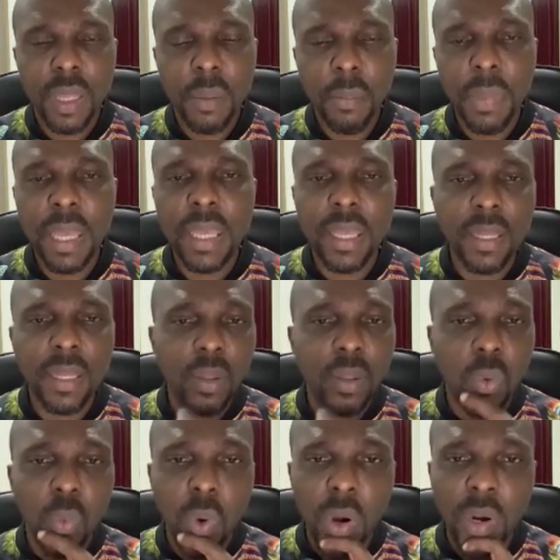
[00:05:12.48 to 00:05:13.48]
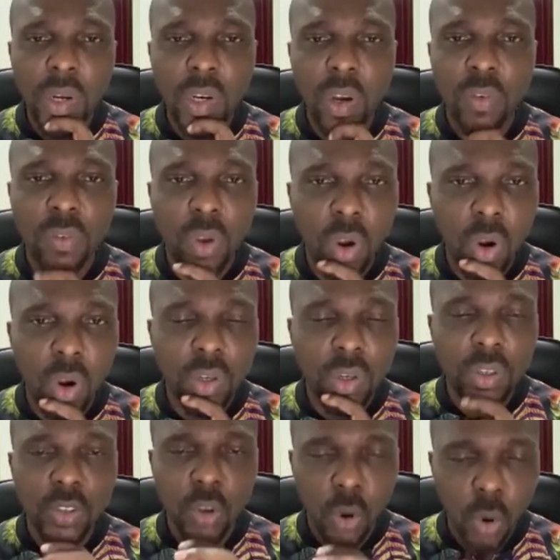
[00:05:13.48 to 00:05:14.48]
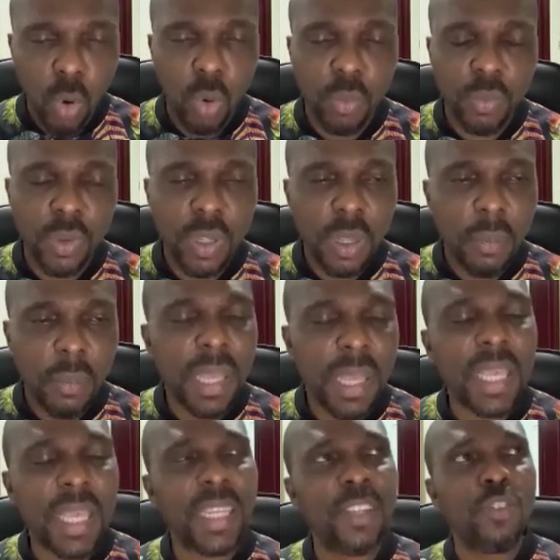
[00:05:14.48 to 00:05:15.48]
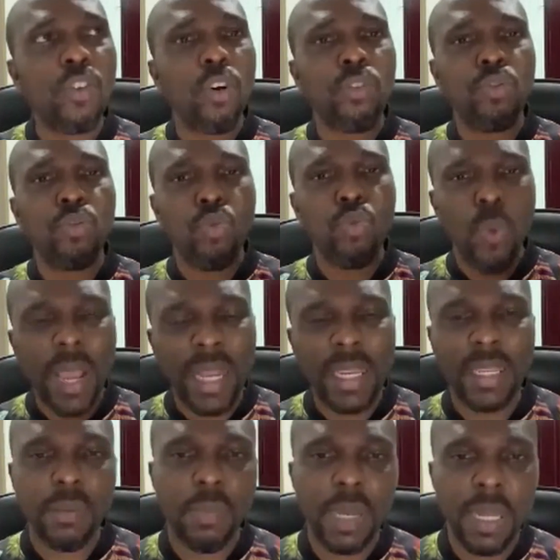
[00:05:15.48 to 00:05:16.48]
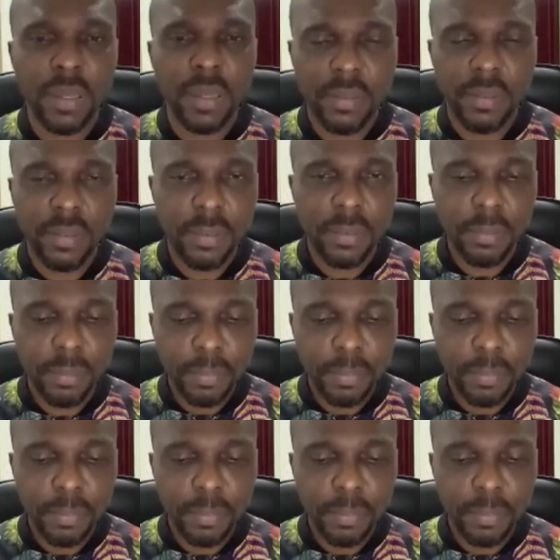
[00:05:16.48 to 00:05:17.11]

making the Word of God your home, making it your dwelling place.